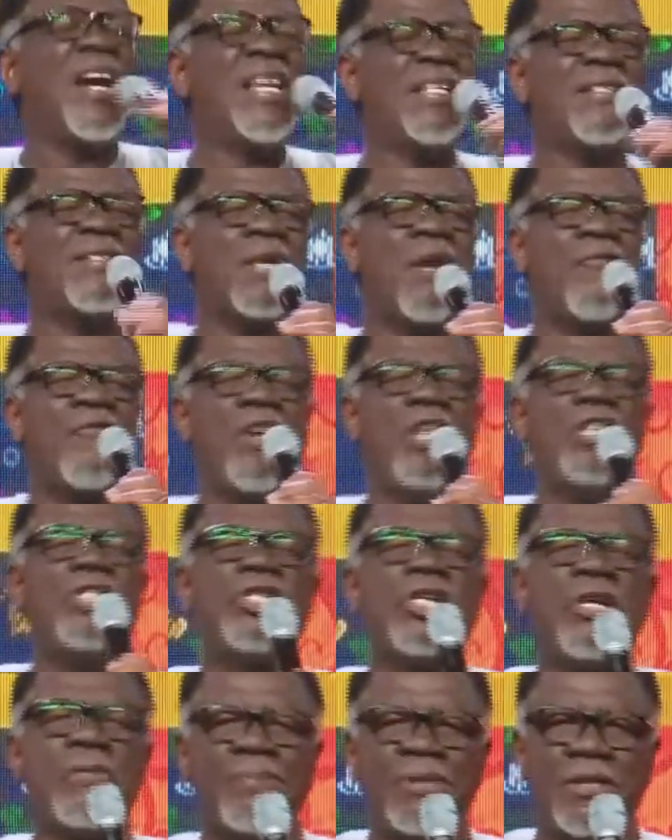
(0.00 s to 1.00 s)
Prince of
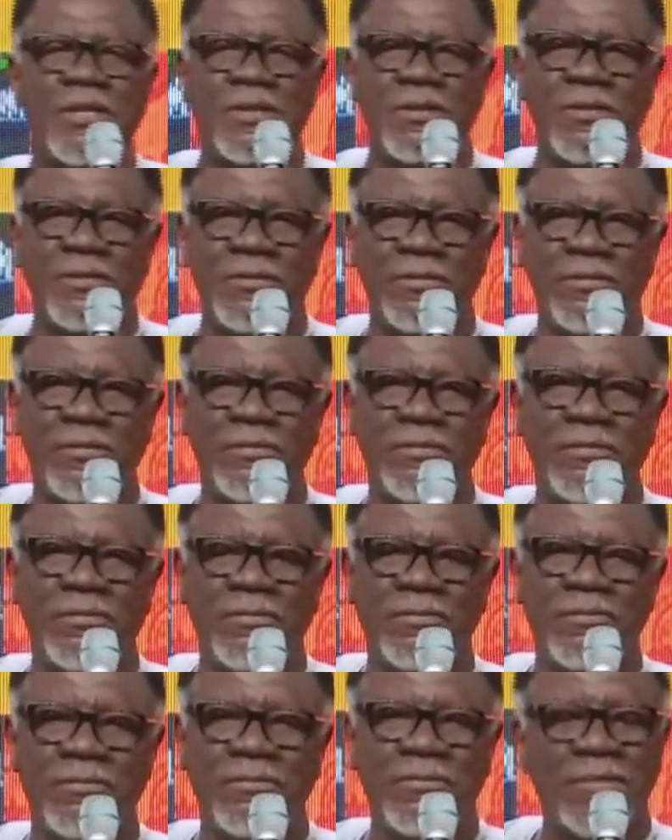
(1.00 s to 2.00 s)
Egypt.
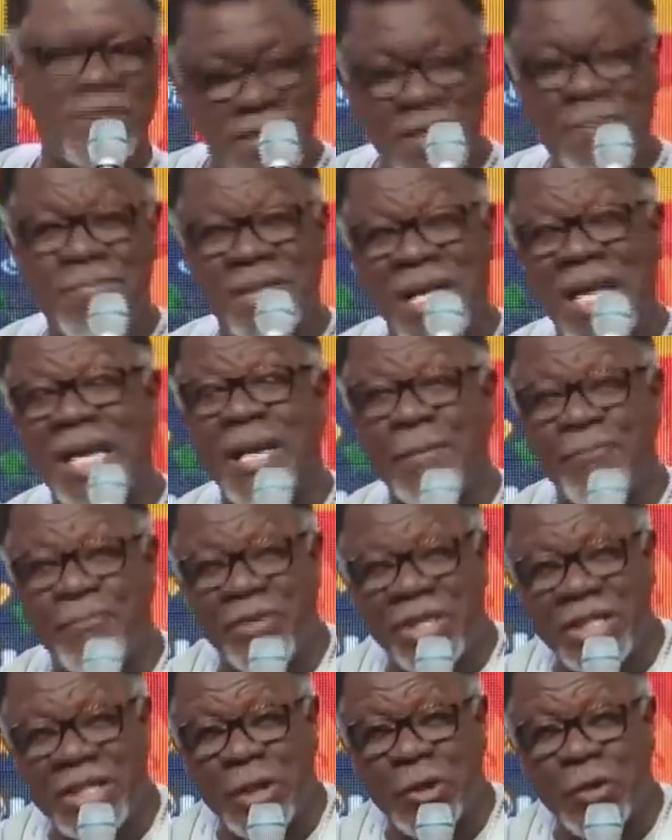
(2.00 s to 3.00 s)
Seemed
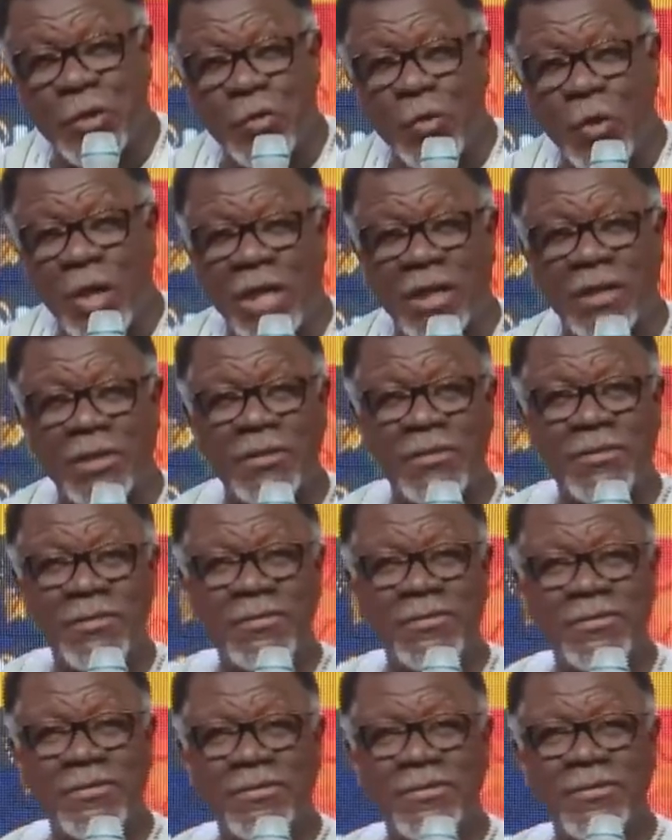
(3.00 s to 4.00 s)
like a pretty good one.
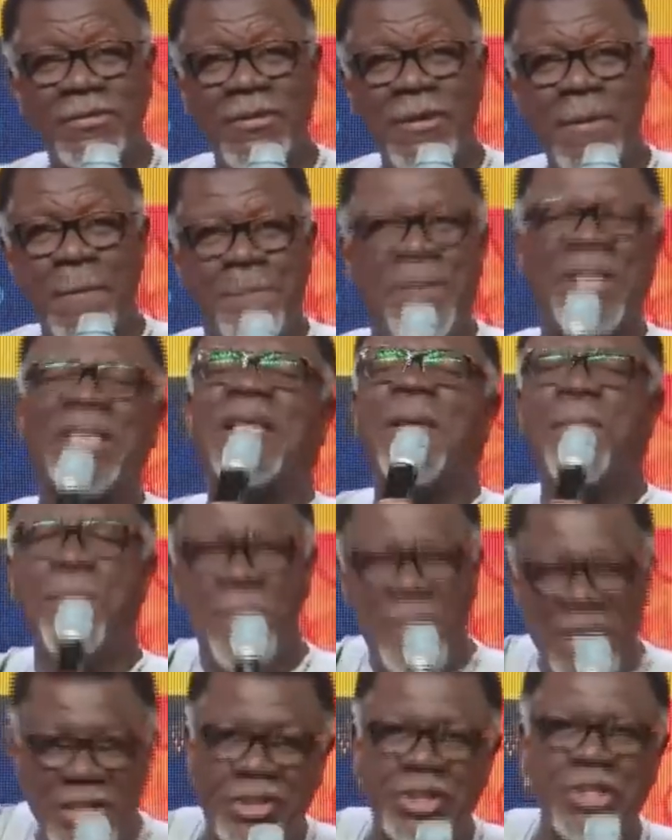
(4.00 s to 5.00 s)

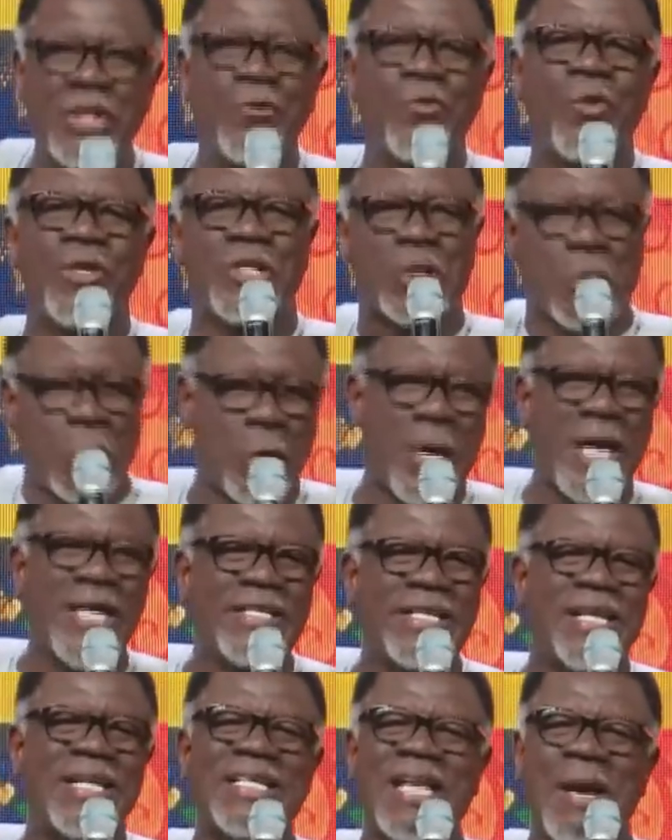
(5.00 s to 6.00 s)
But the mission was
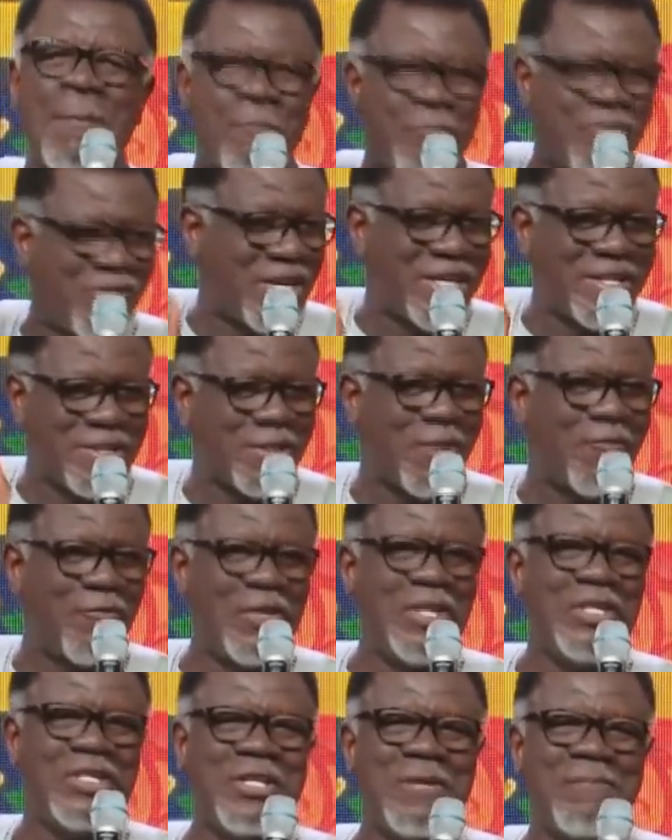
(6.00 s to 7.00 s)
greater than
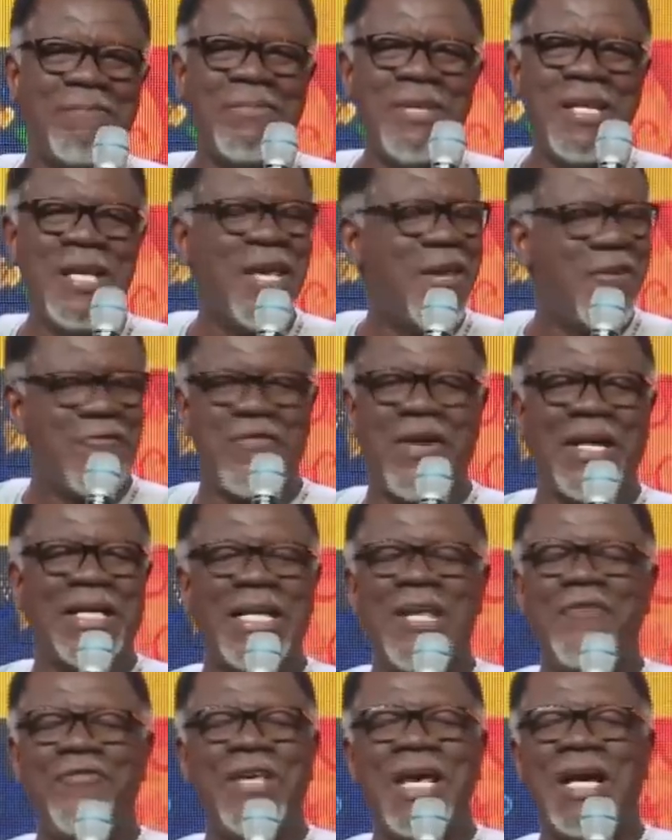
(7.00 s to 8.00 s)
Prince of Egypt. In
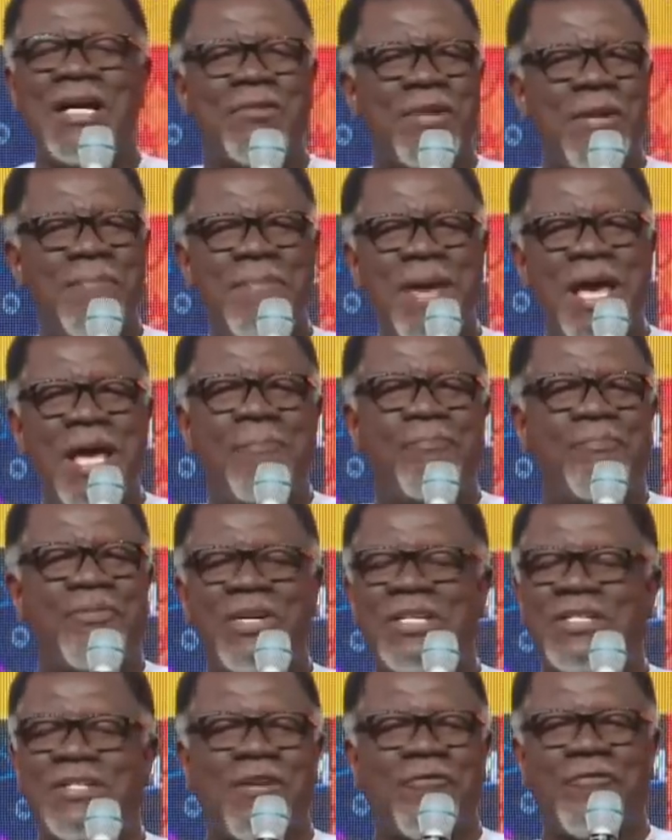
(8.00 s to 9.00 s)
fact, if he had
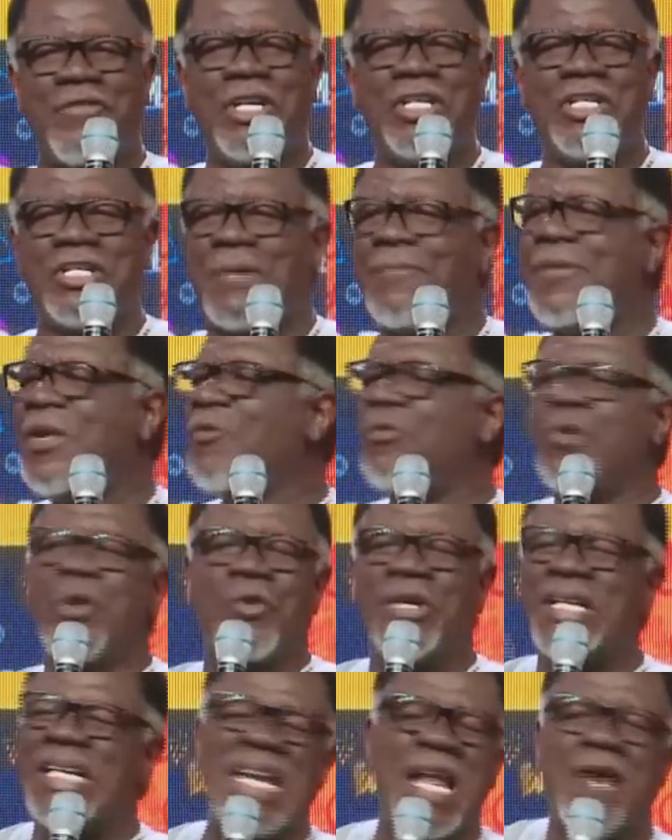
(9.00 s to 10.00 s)
remained Prince of Egypt,
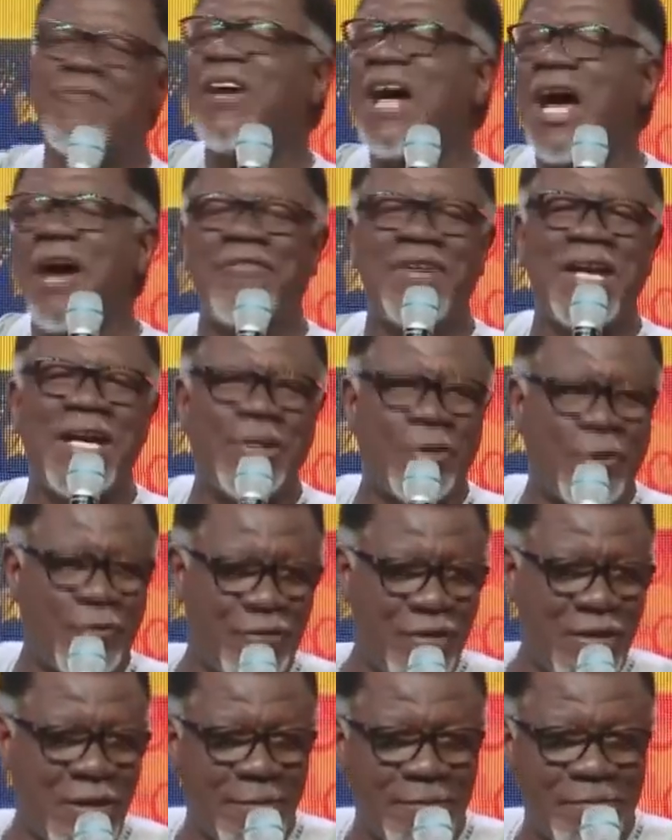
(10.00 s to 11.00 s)
we would never have
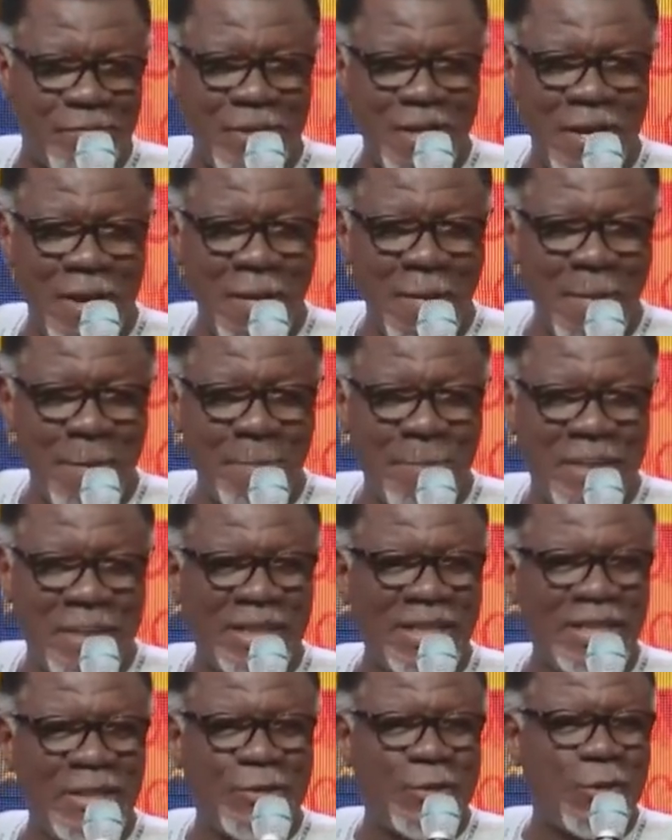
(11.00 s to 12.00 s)
heard of him.
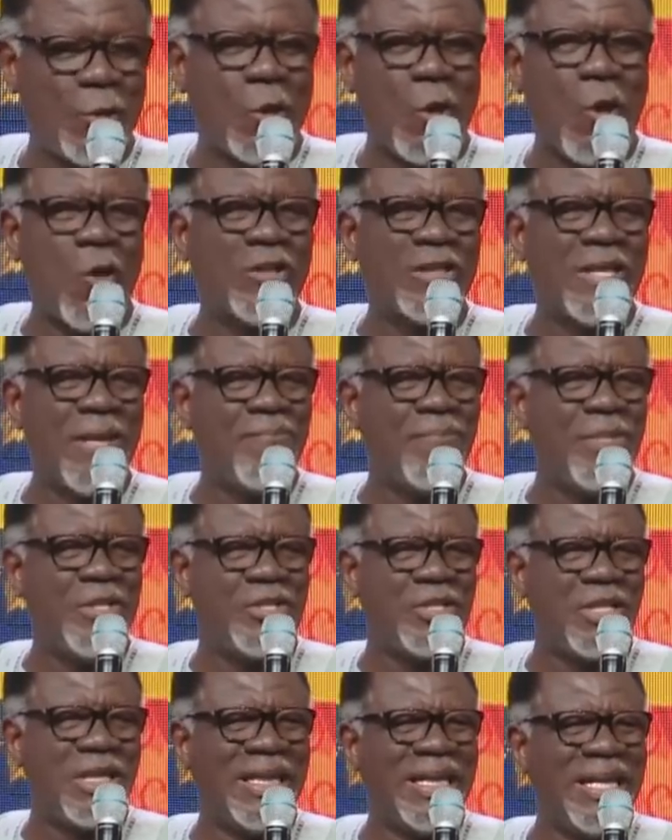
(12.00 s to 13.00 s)
But he took on
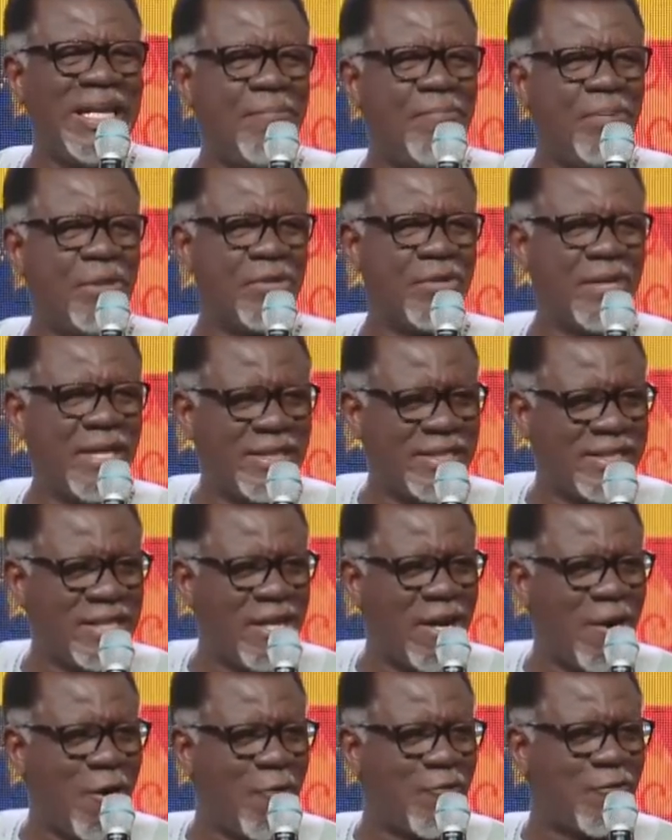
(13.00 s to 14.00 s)
the mission,
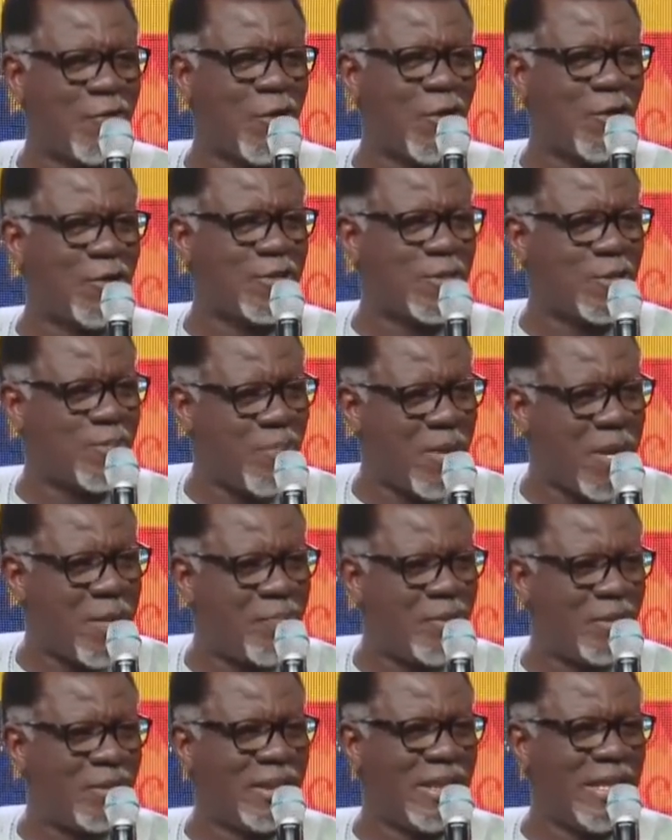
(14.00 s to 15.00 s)
liberator of God's
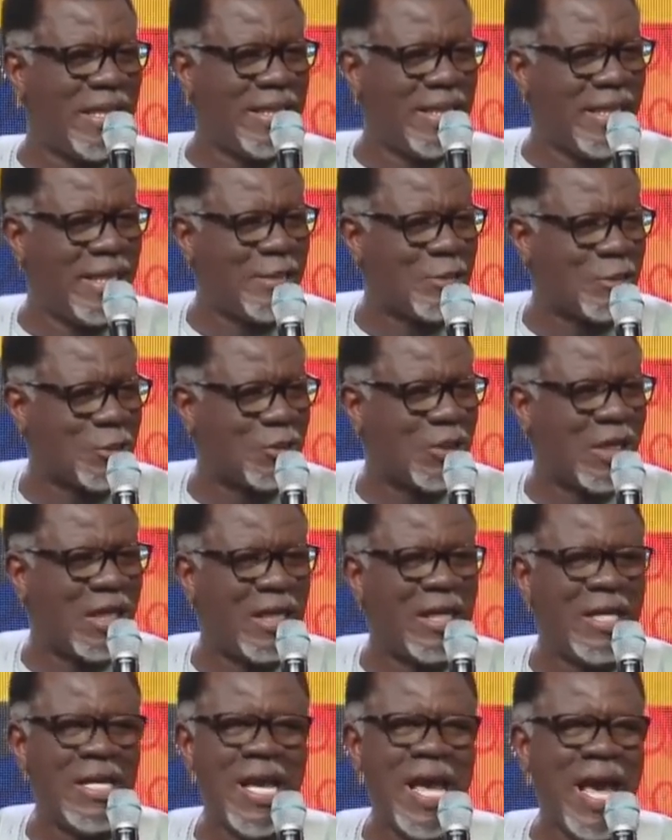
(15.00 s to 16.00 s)
people in
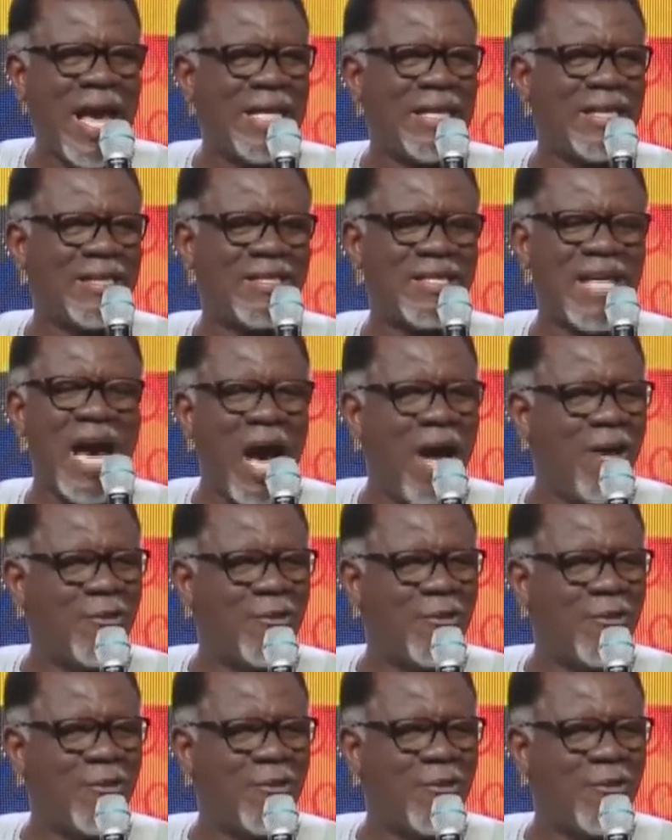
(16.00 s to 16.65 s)
Israel. And